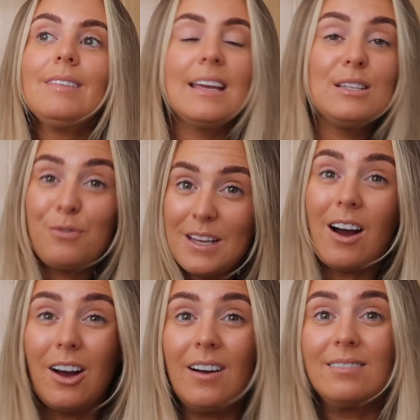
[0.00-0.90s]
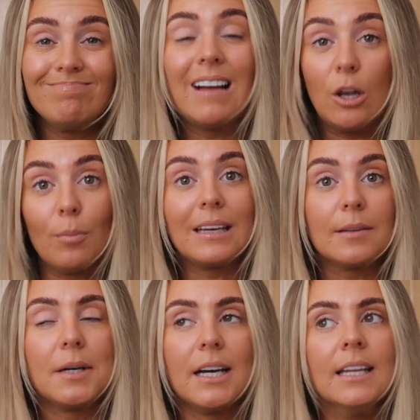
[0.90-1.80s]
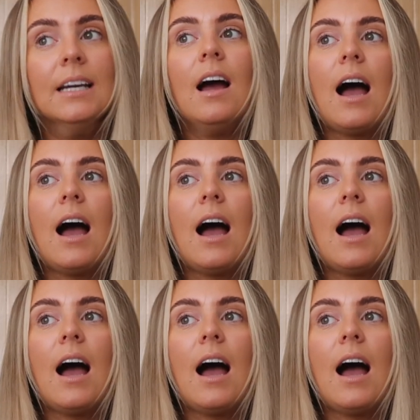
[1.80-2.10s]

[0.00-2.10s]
his feet are a lot bigger than mine